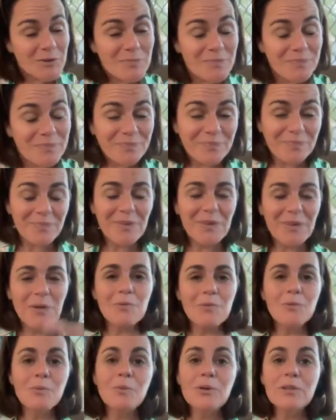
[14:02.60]
Sue.
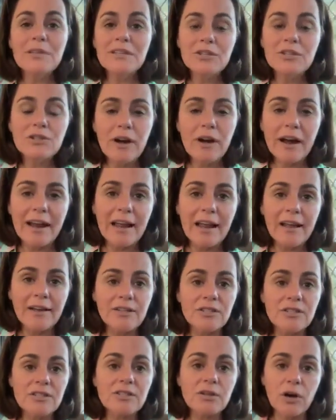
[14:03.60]
We'll put this
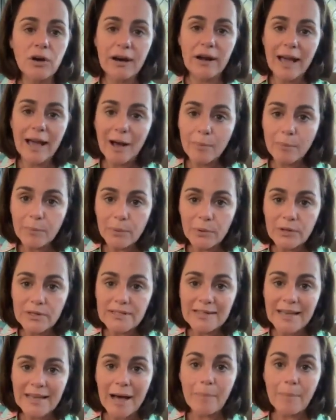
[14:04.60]
training just on our
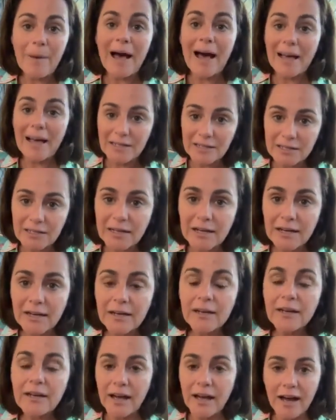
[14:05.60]
boards app
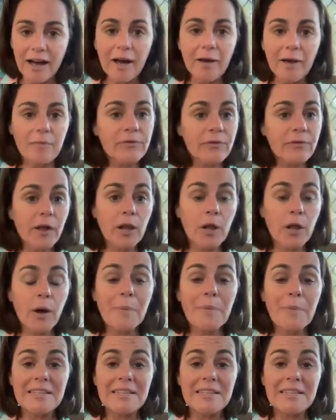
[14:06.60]
under follow-up,